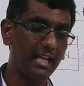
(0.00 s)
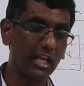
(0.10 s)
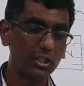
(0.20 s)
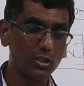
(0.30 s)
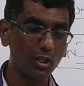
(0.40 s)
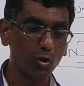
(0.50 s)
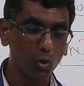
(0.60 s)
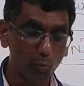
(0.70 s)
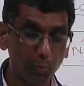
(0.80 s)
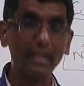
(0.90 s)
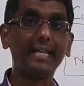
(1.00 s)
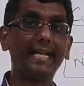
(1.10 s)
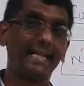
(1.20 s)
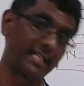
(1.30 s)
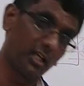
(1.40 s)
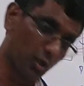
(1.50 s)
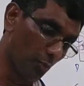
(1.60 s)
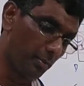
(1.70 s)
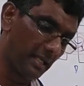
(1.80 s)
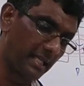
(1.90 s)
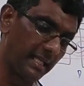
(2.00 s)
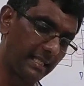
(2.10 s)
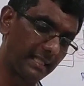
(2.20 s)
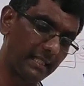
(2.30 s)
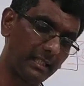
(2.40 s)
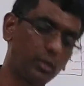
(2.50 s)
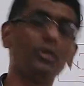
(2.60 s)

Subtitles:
natural lubricator to